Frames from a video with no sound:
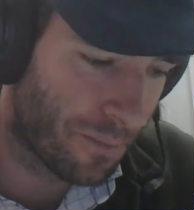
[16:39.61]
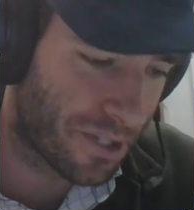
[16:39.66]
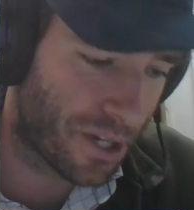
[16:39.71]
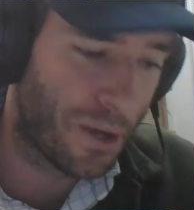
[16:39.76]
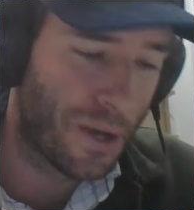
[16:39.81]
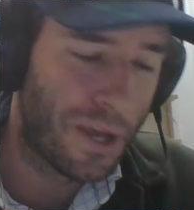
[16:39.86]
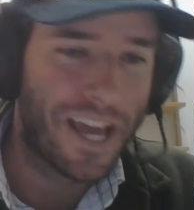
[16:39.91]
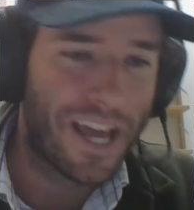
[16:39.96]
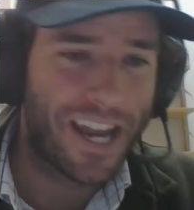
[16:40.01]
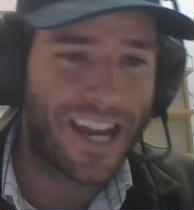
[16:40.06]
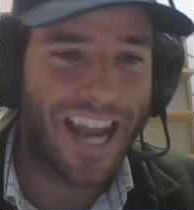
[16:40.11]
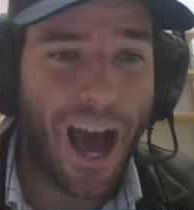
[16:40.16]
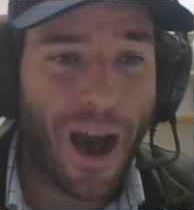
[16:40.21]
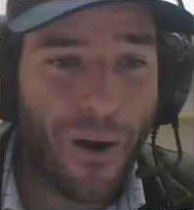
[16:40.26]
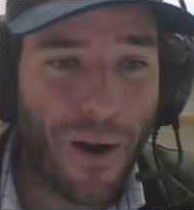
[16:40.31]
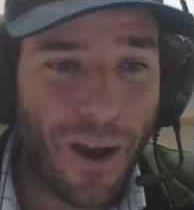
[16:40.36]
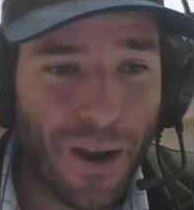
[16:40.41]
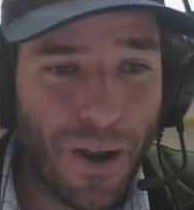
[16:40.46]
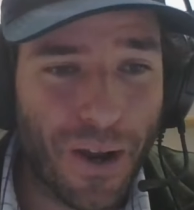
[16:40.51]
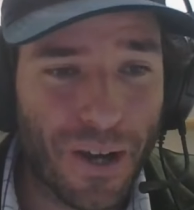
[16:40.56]
So
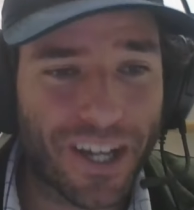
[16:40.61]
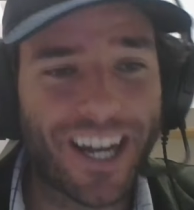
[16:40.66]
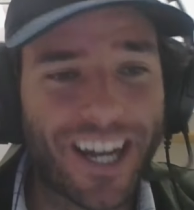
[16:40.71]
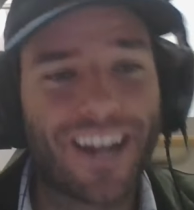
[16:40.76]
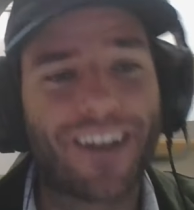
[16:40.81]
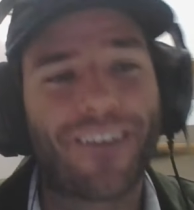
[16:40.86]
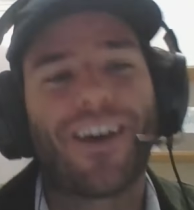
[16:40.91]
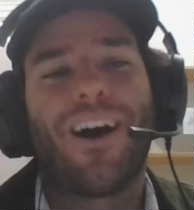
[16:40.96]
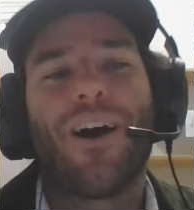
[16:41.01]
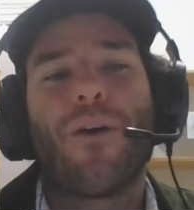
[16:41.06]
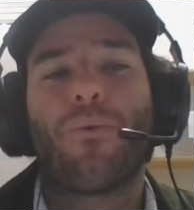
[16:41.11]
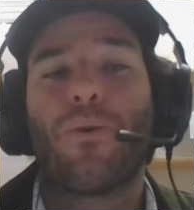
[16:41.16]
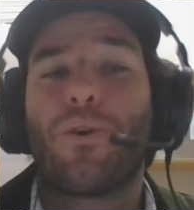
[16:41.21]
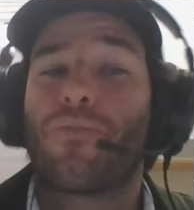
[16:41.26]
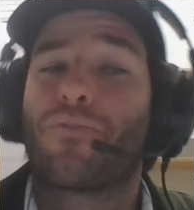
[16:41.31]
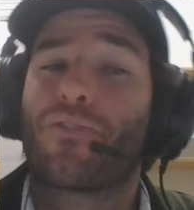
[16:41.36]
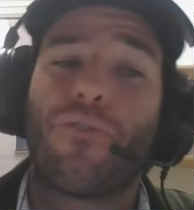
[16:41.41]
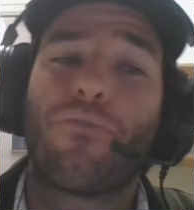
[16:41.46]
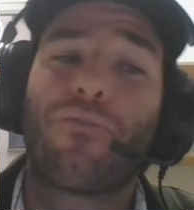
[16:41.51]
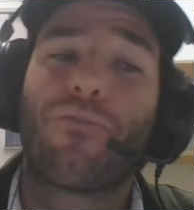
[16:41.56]
now I look at it and I'm like, I would
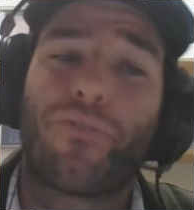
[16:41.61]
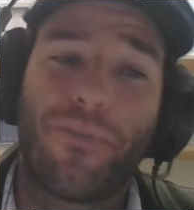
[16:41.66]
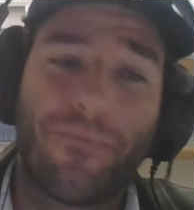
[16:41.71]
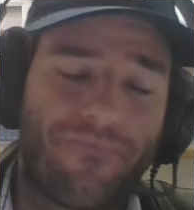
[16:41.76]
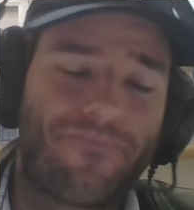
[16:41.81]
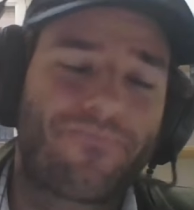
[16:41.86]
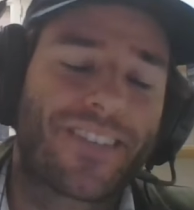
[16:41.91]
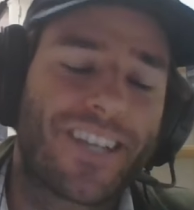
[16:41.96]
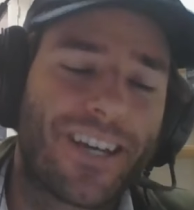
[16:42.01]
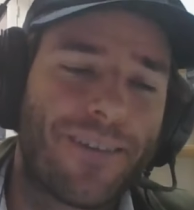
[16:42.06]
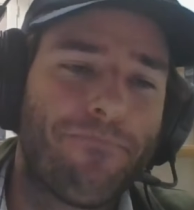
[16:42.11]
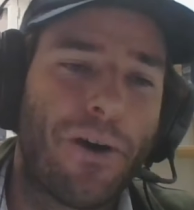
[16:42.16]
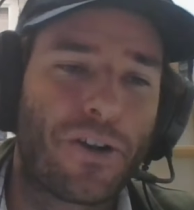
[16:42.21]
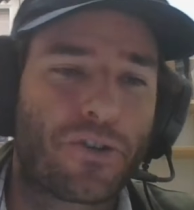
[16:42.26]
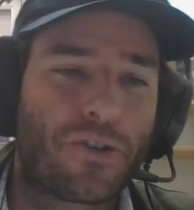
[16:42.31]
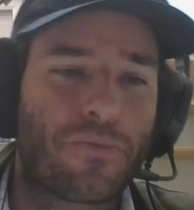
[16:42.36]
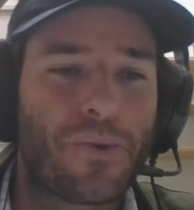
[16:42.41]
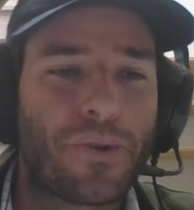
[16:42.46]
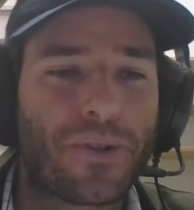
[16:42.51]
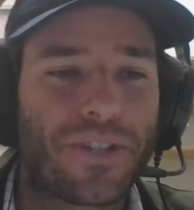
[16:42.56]
have gone for
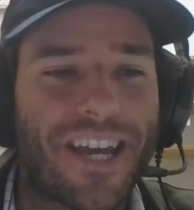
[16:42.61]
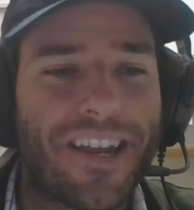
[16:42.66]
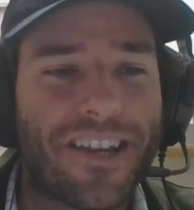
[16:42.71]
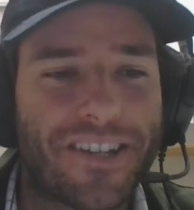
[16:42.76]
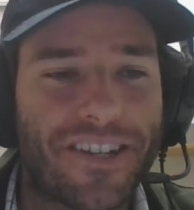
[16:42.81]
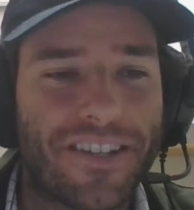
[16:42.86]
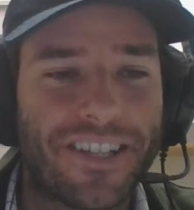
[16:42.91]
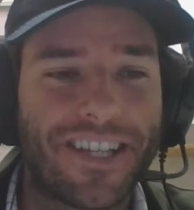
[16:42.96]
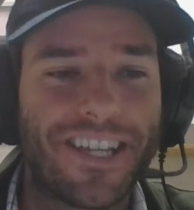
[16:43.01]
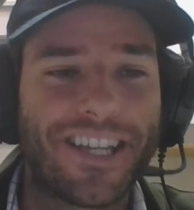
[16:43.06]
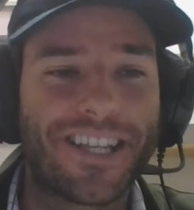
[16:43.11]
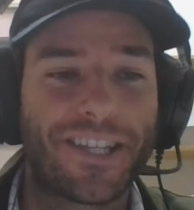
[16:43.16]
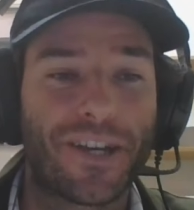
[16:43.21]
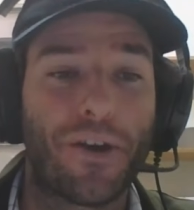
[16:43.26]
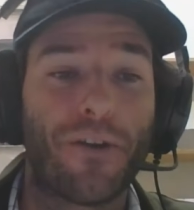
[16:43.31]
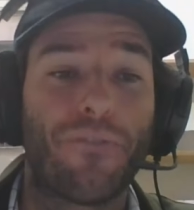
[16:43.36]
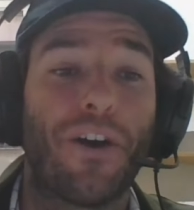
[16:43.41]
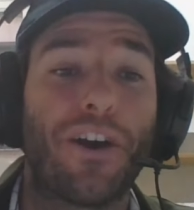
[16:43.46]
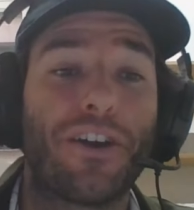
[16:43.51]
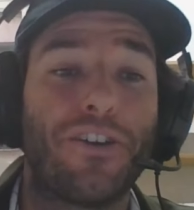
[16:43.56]
much more attention to detail
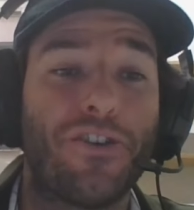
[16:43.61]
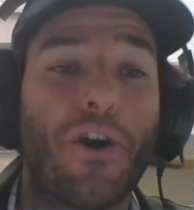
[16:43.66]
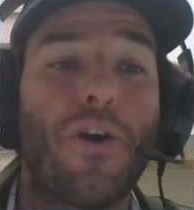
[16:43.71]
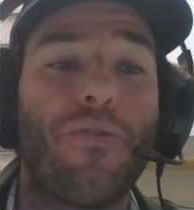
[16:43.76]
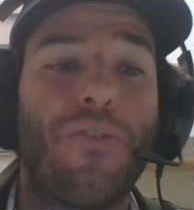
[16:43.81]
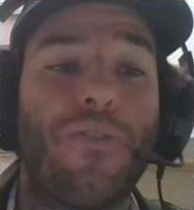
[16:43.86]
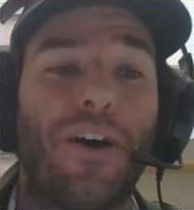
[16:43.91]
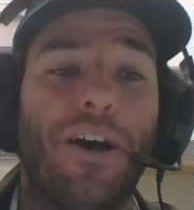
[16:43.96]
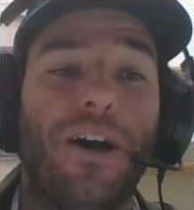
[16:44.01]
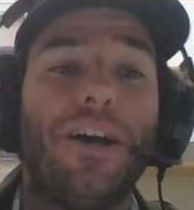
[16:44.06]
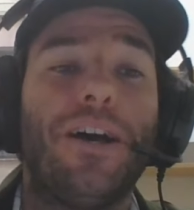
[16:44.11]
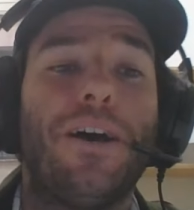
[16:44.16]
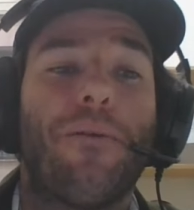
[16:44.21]
if I'd known that